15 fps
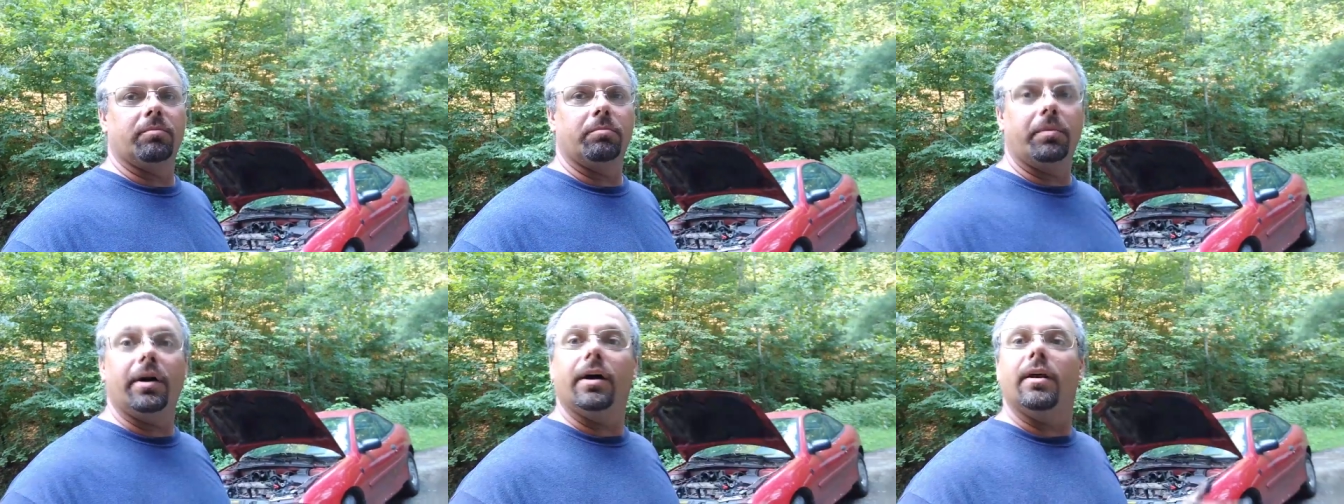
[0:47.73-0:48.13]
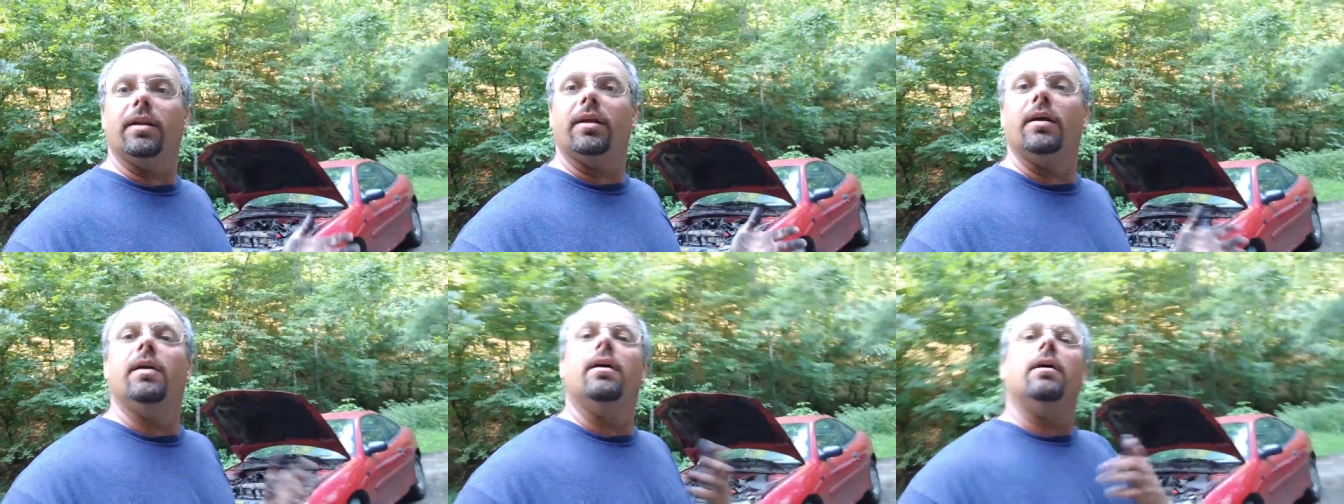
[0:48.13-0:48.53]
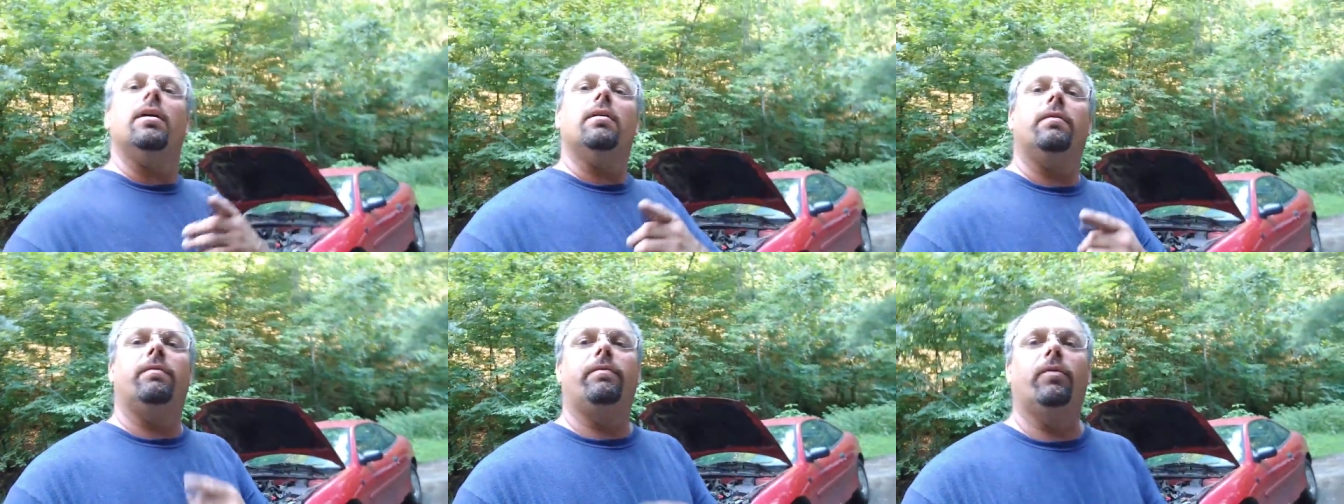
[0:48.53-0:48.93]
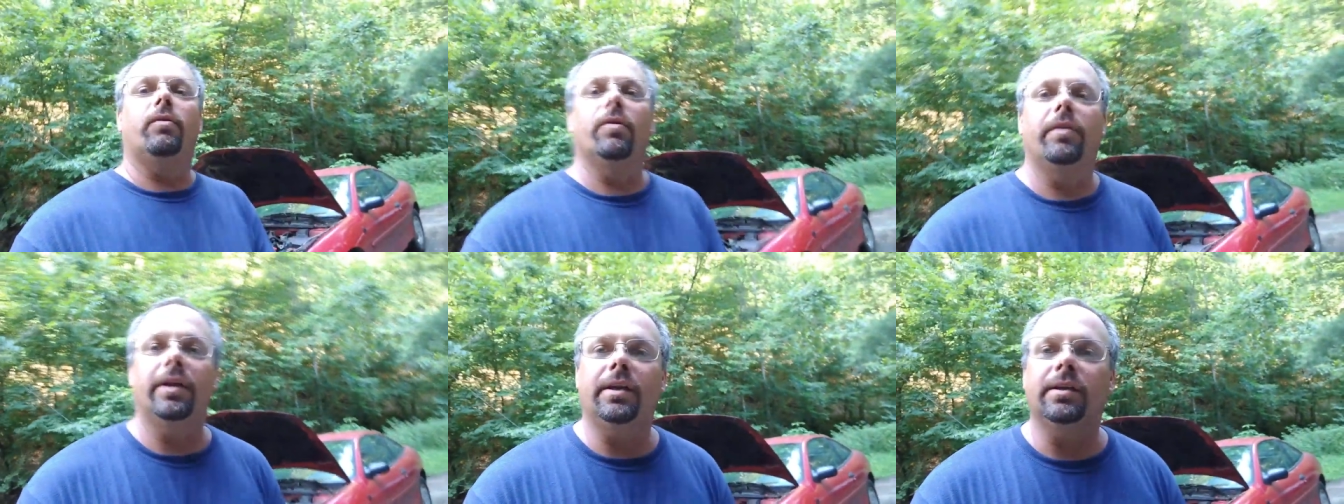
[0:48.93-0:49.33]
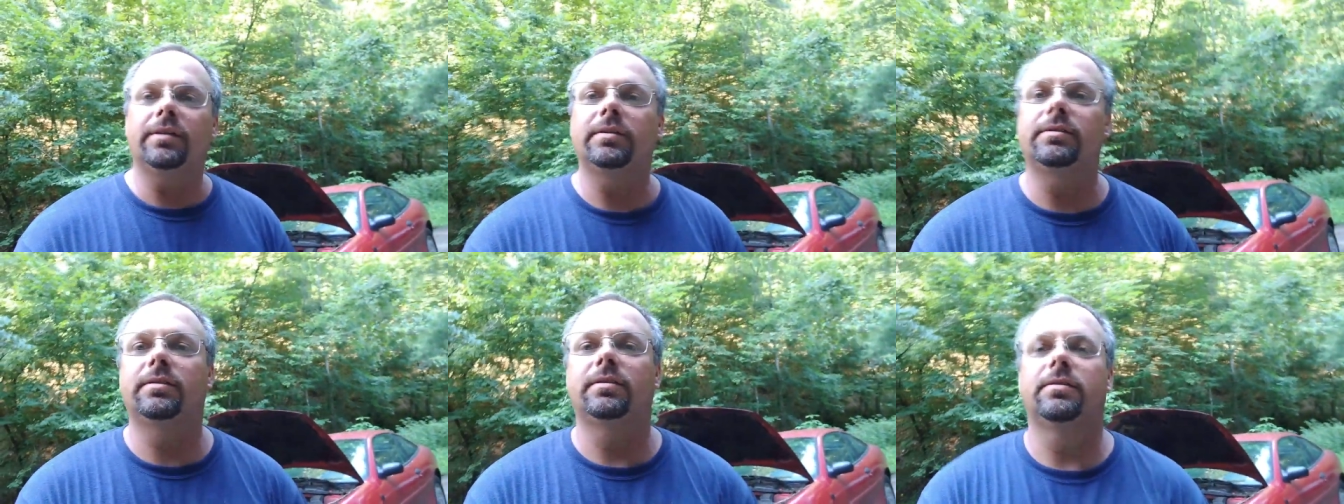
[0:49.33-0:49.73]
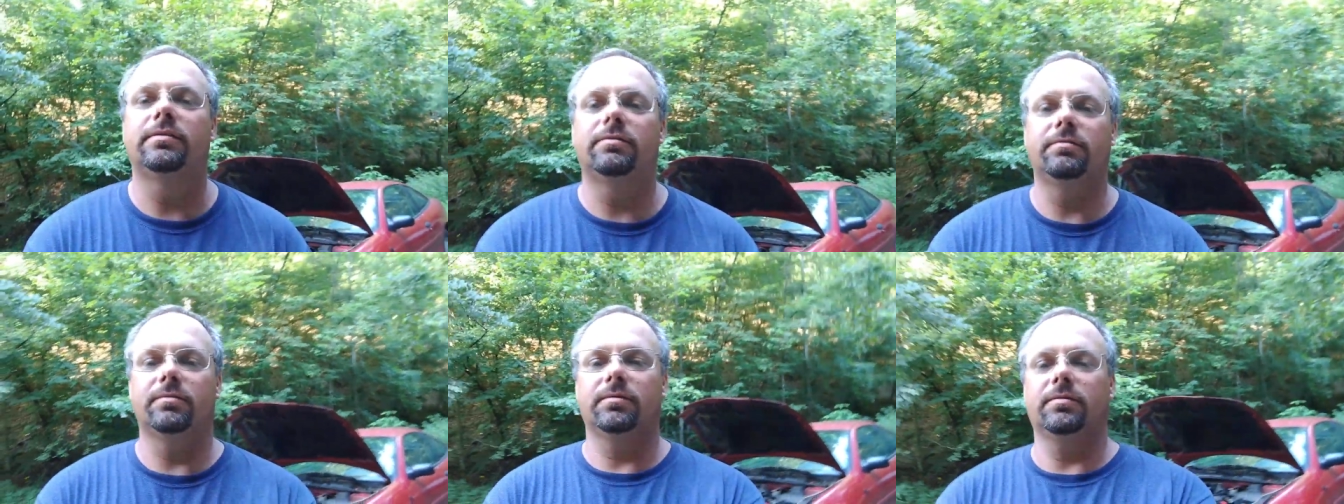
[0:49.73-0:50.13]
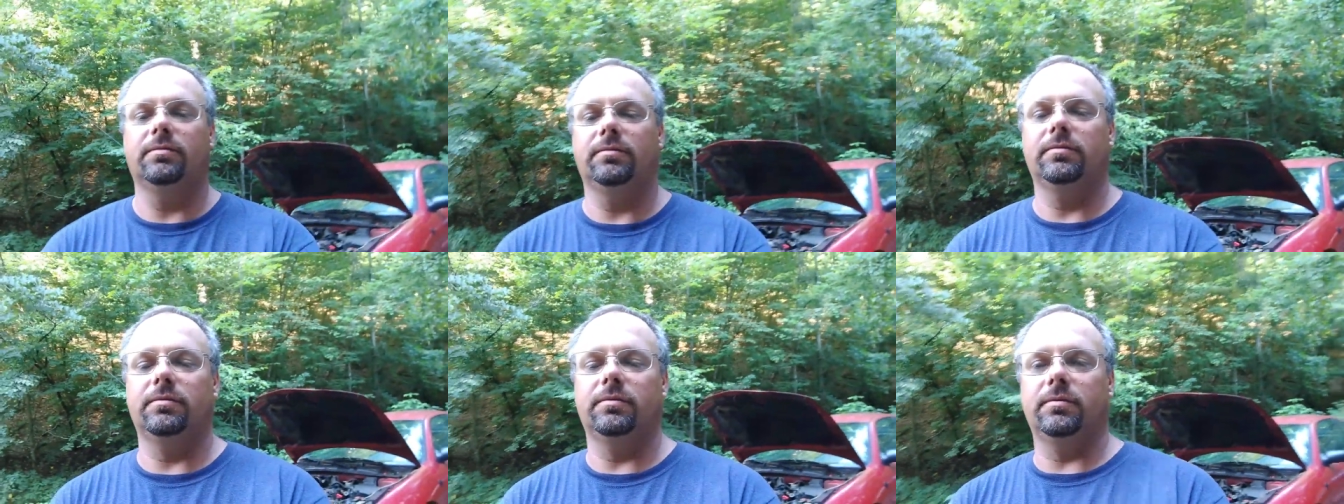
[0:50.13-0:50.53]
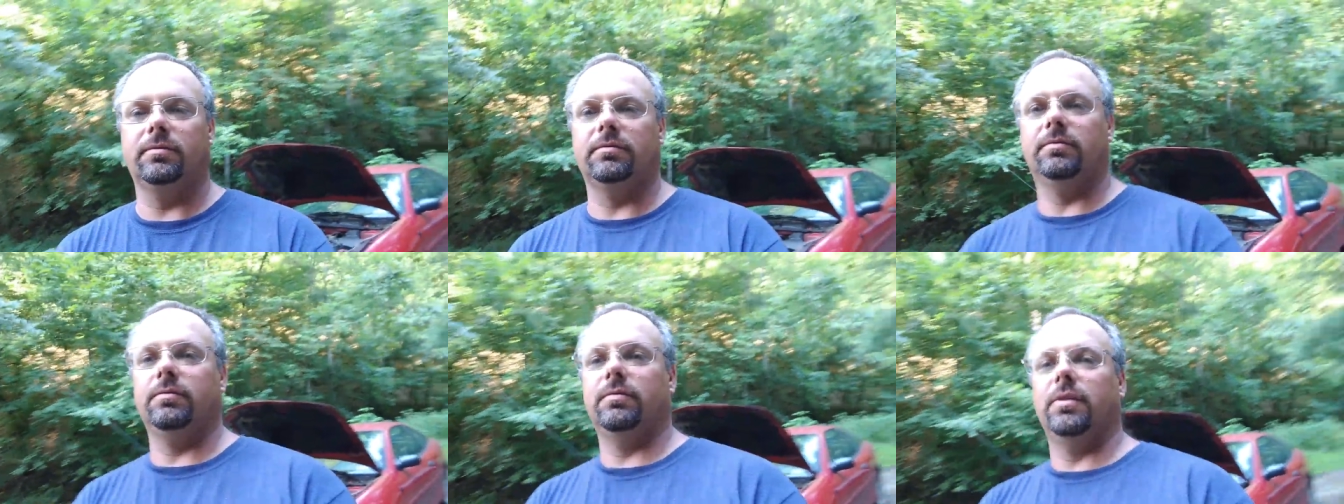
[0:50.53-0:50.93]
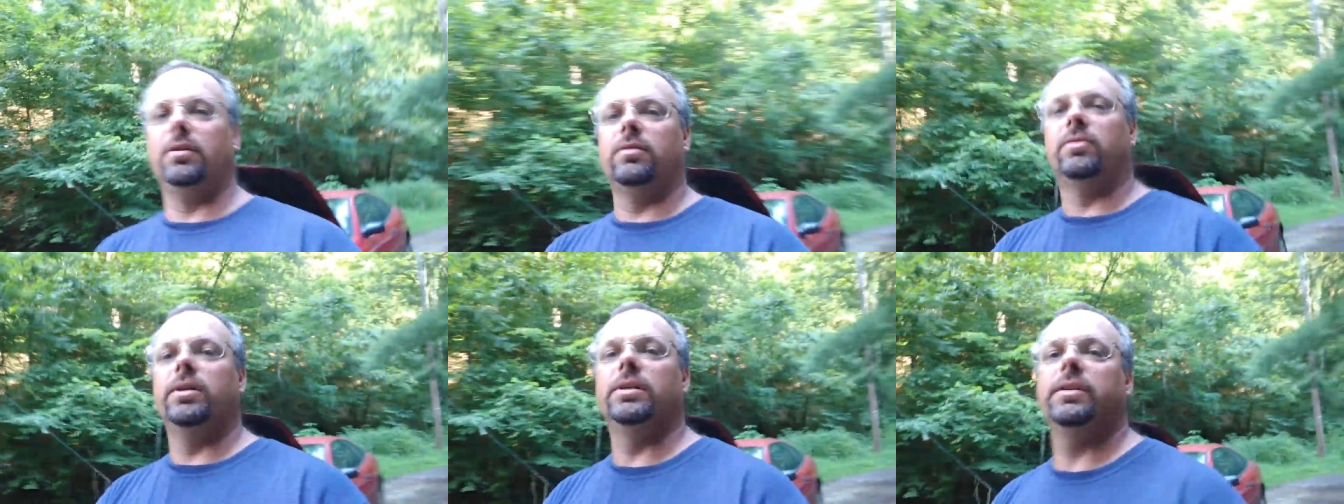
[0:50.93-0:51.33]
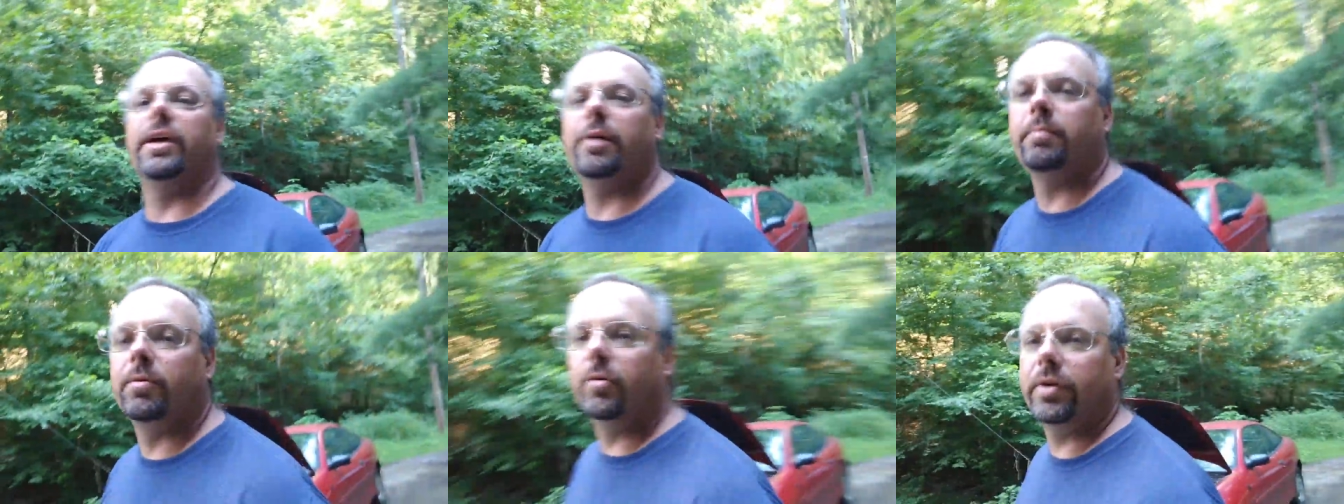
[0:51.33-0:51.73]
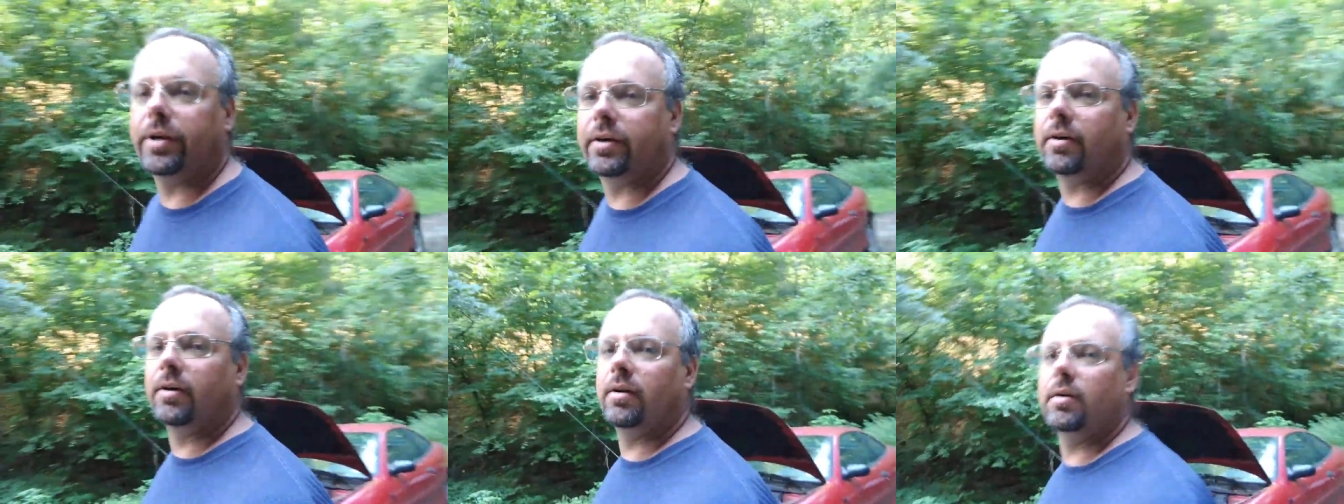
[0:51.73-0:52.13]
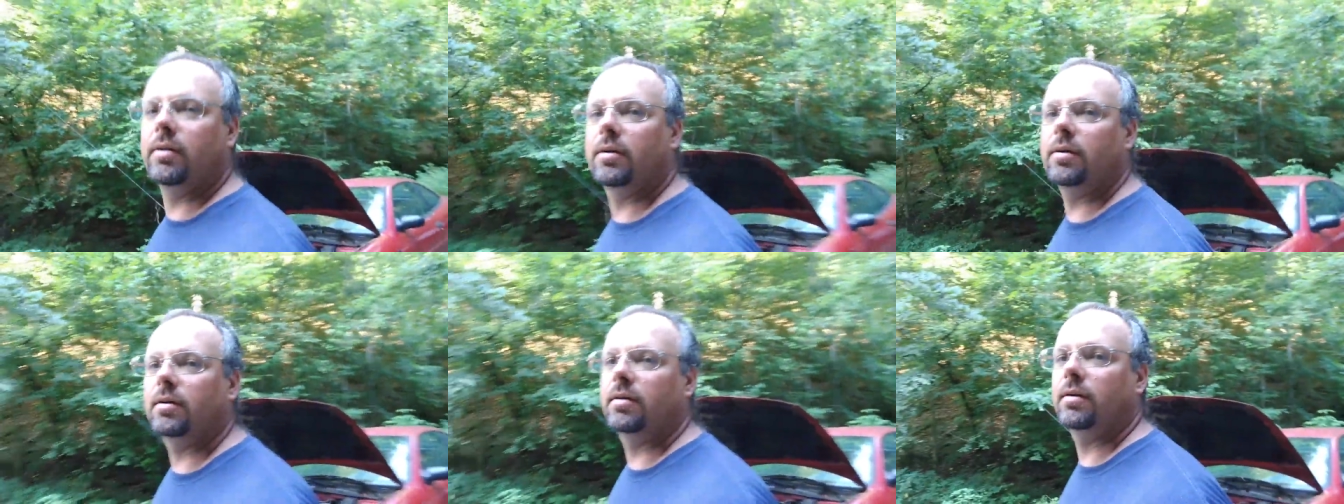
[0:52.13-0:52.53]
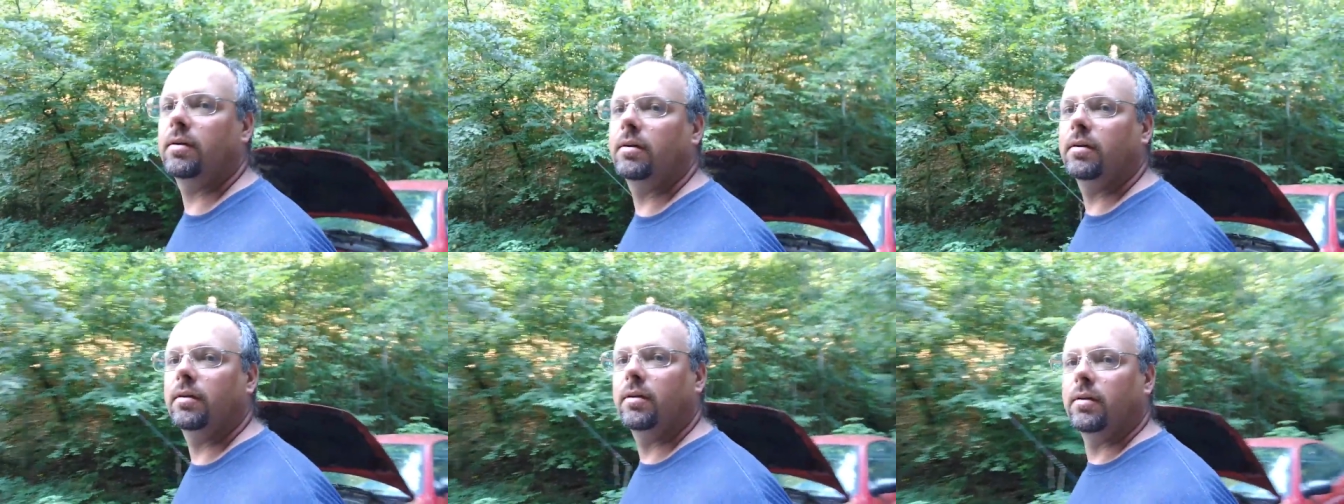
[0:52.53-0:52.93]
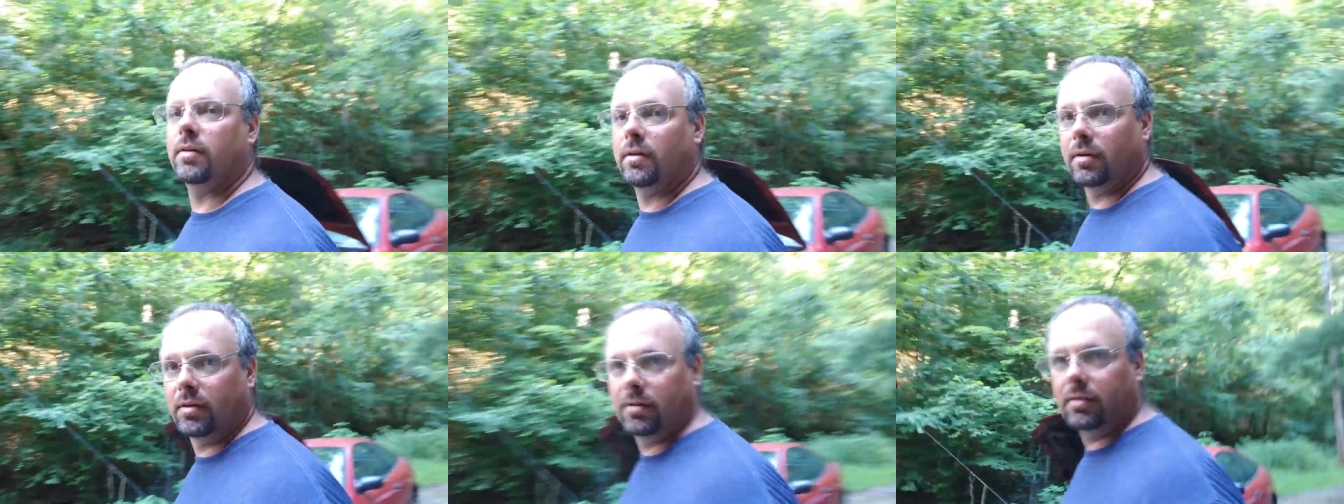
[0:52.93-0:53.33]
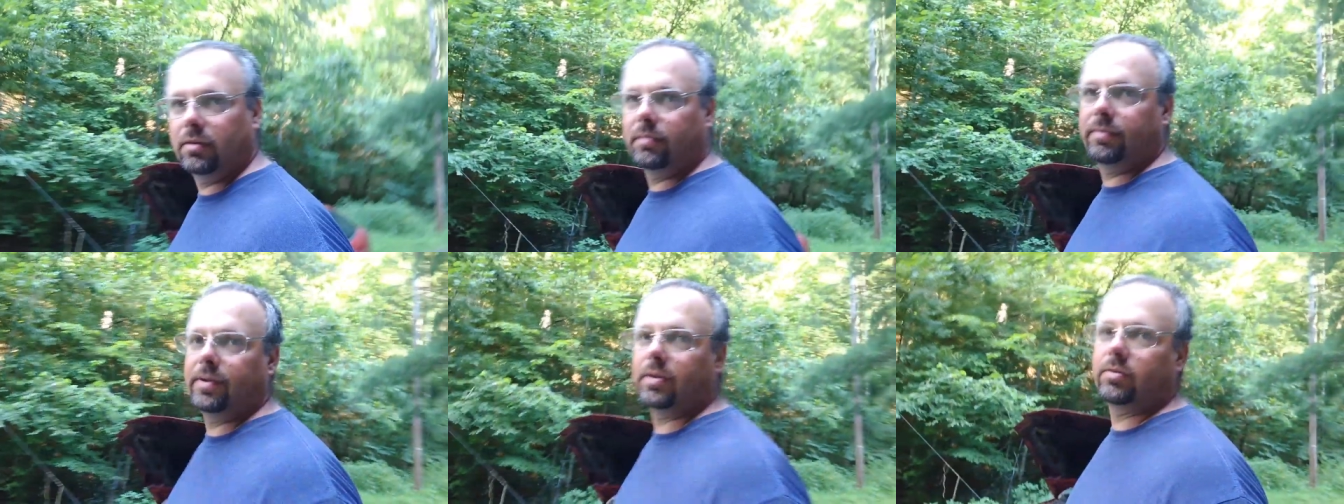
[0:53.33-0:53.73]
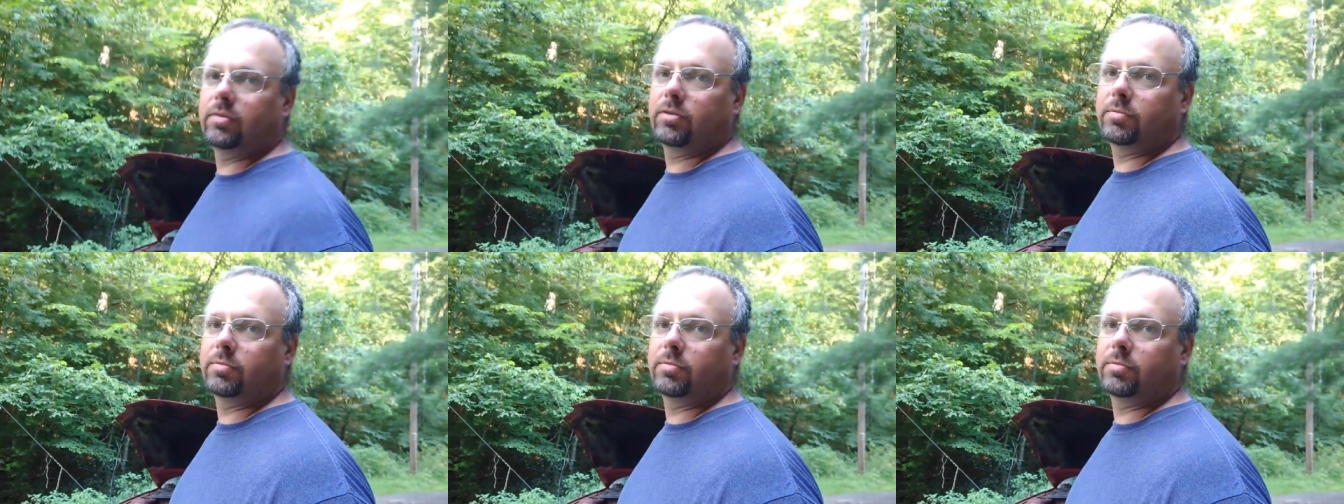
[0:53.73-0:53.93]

But for this little example here, this vehicle is